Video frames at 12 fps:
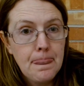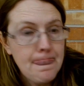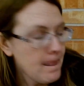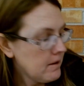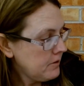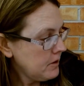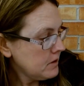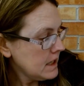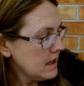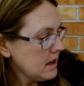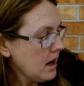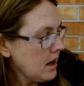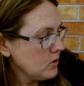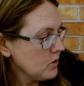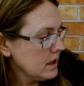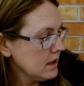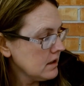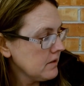15
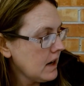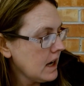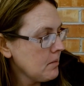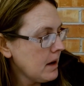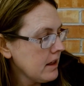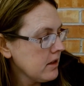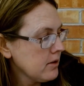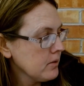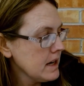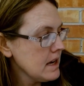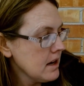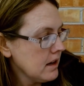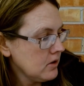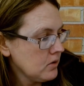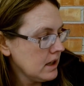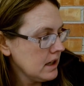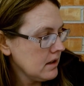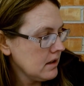hundredths divided by 3
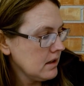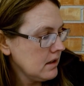hundredths